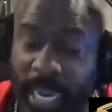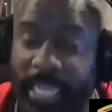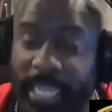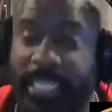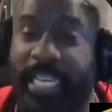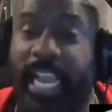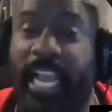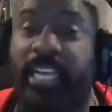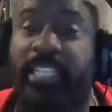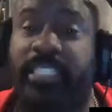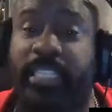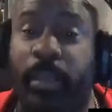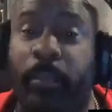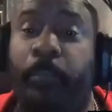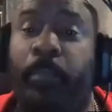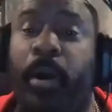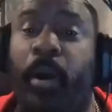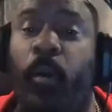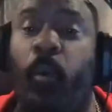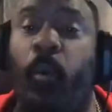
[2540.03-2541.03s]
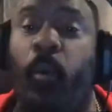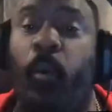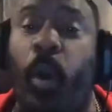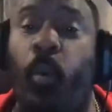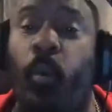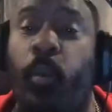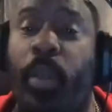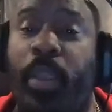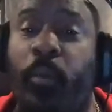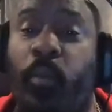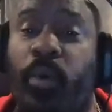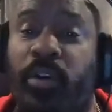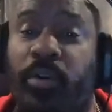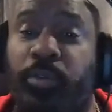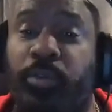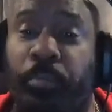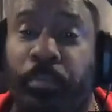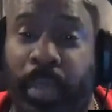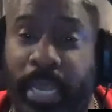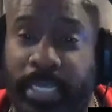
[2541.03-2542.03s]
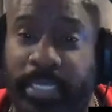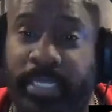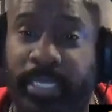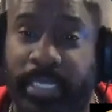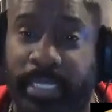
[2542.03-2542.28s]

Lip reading: it, they're gonna say, "But what we was meant to